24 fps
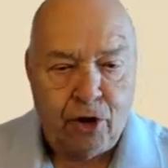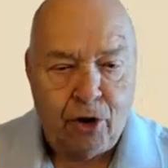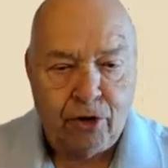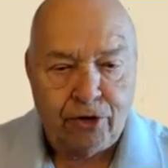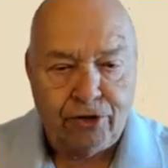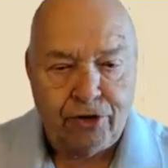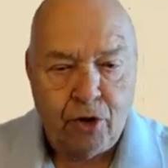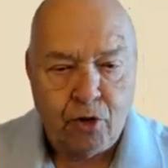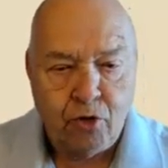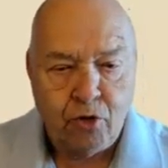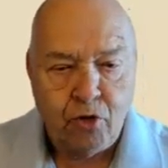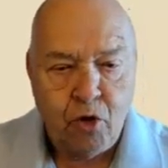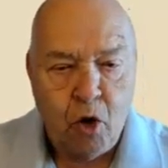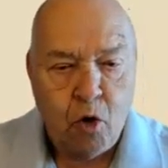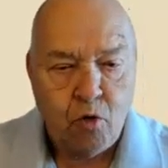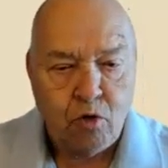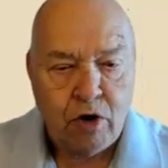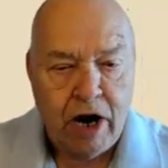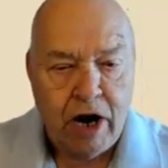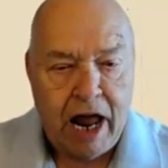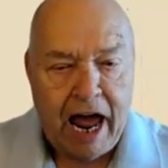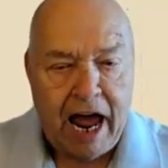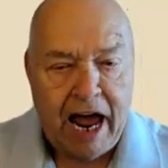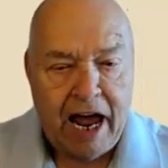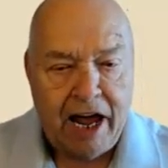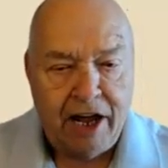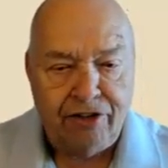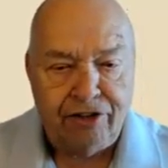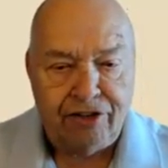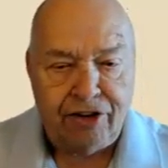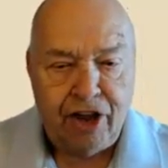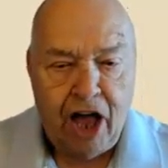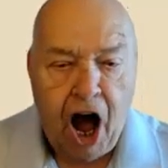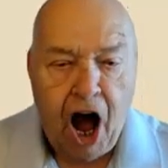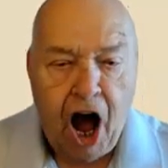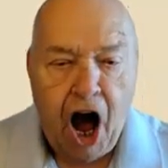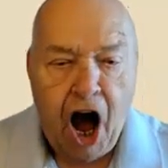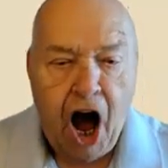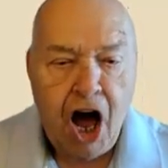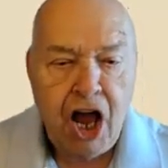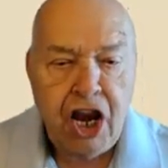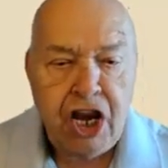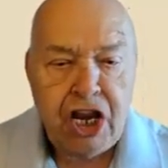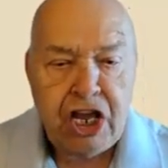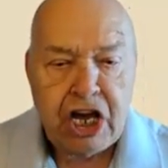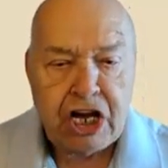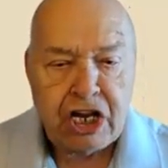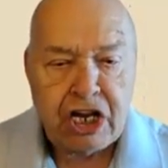also known as
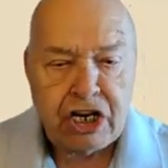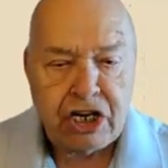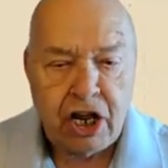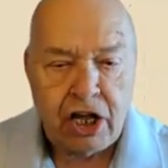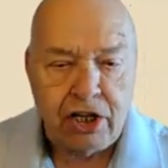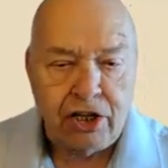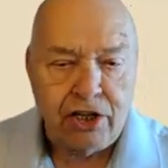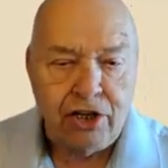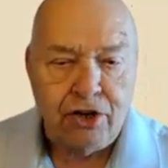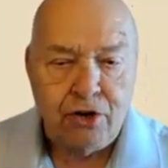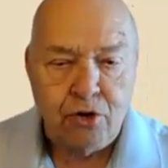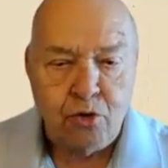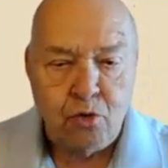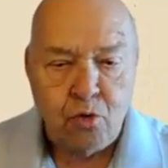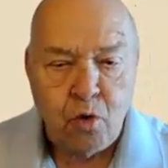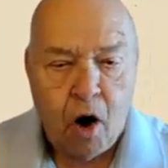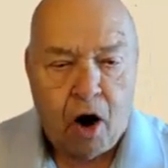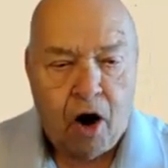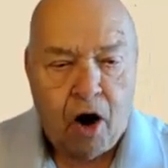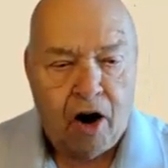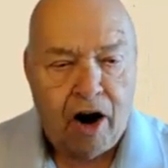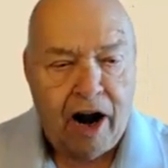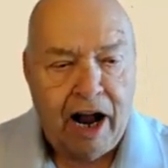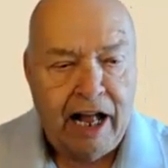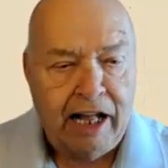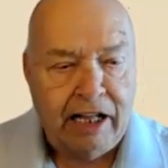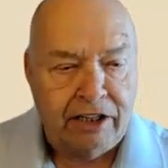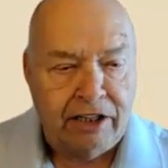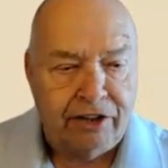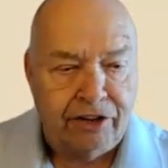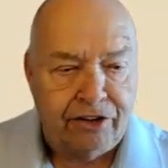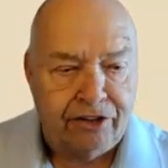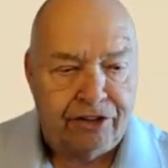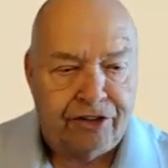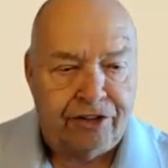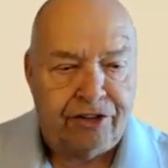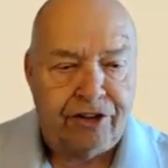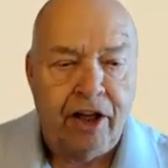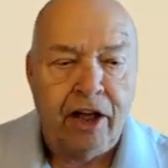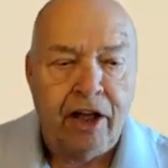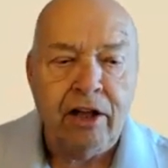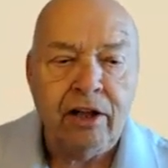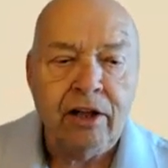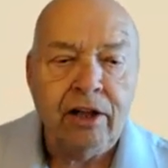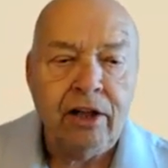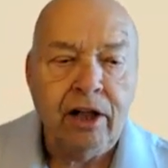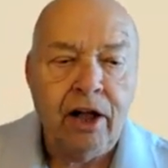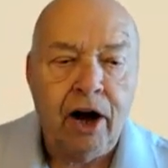onion URLs,
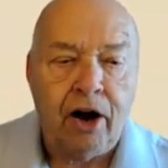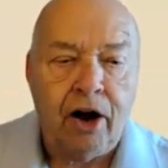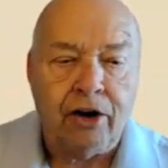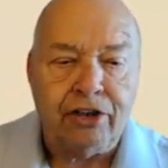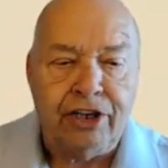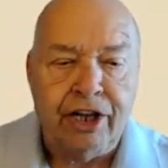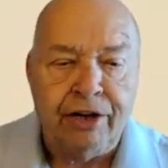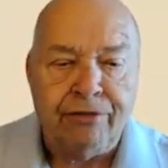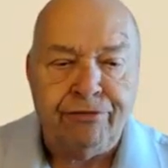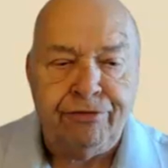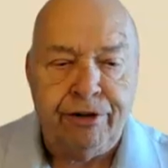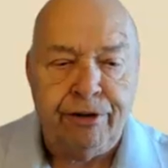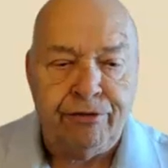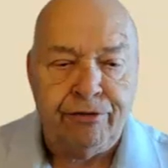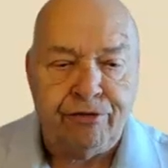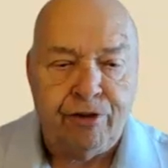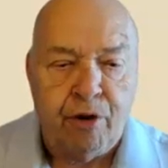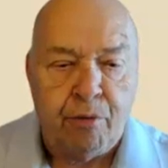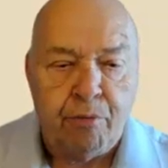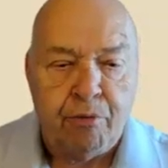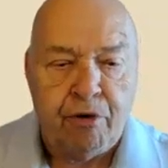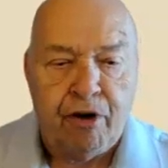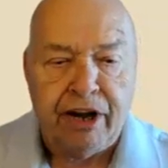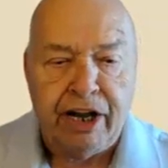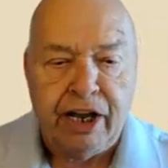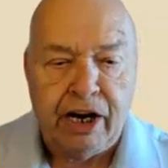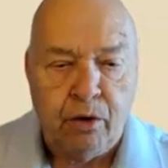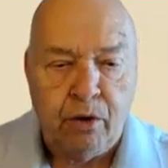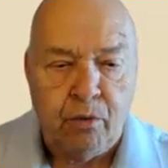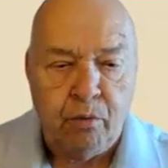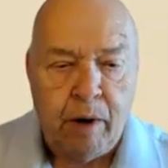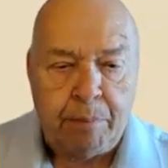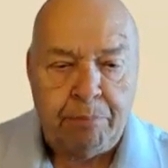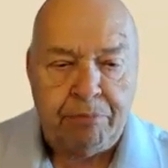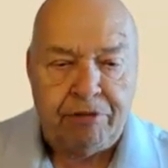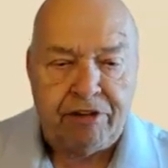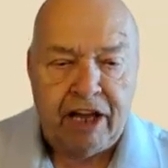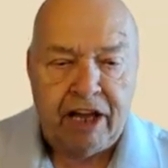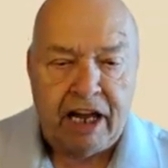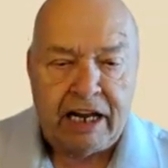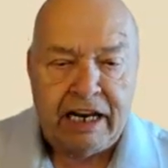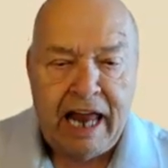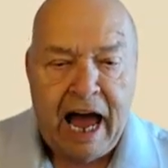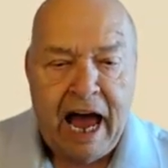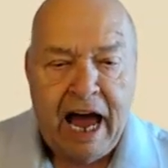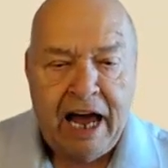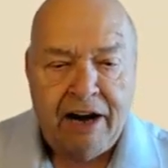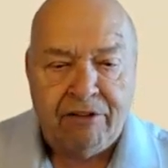are different from regular
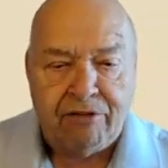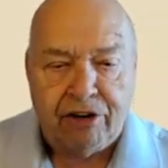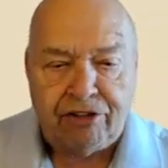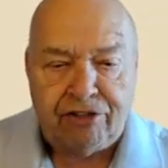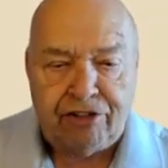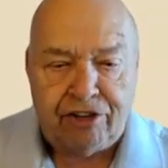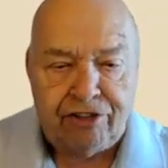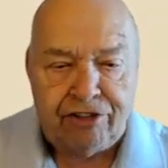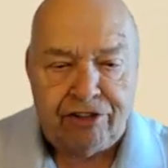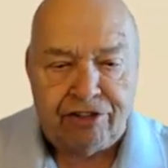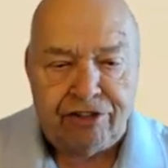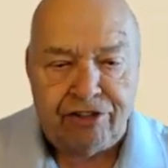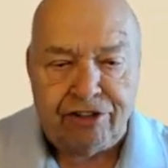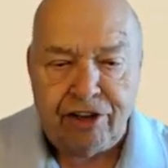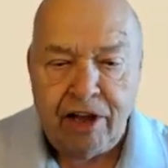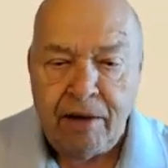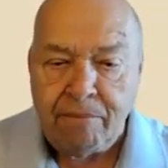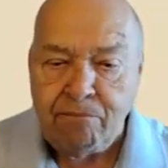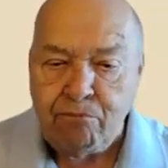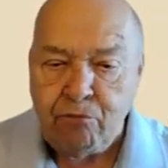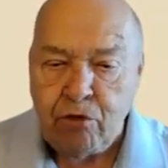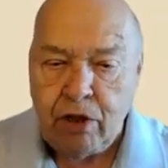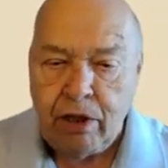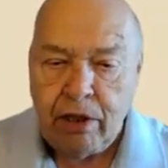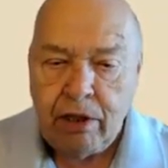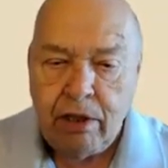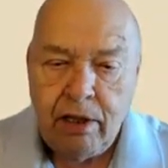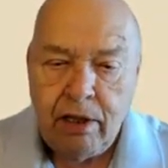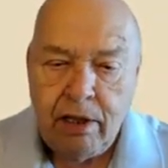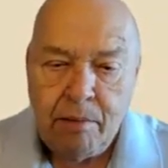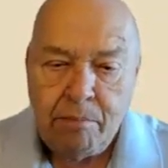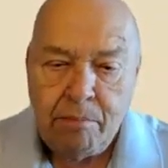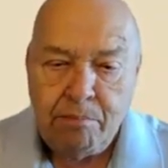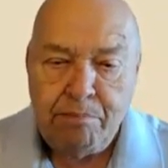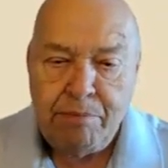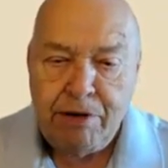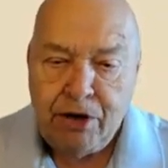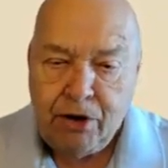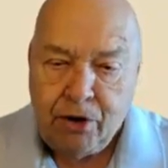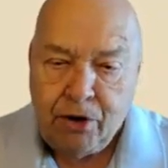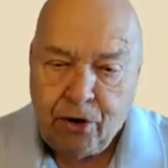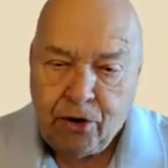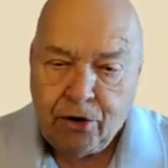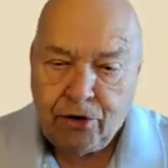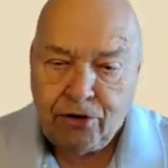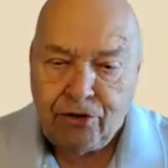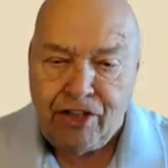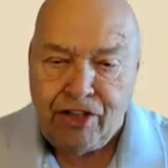website addresses
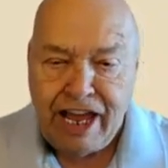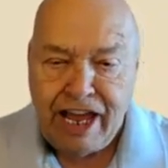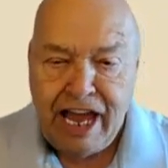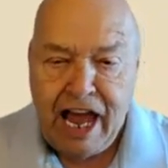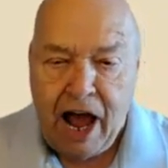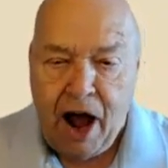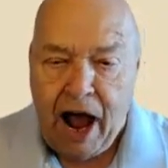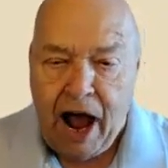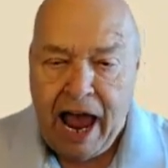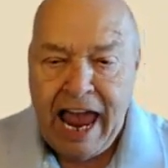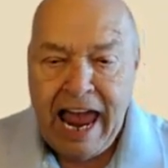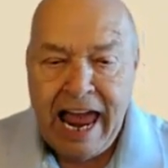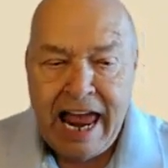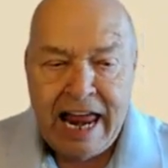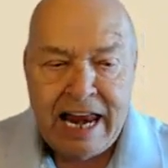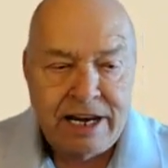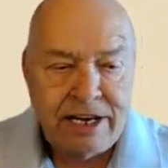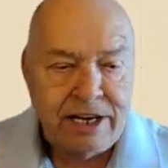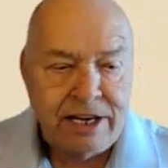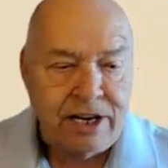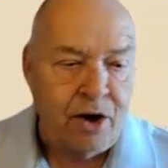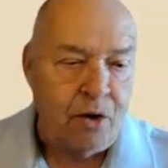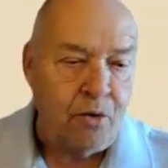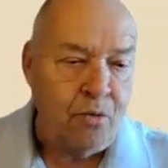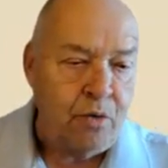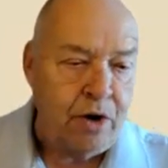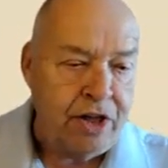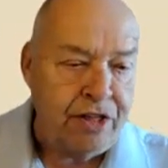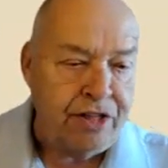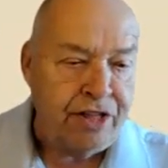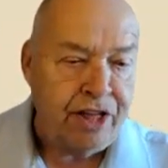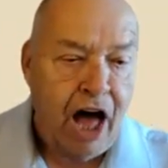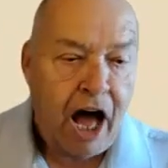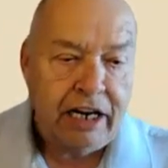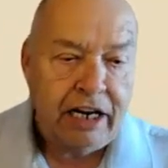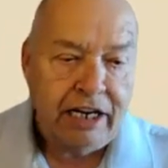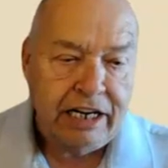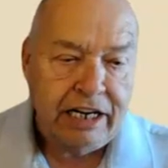because they end with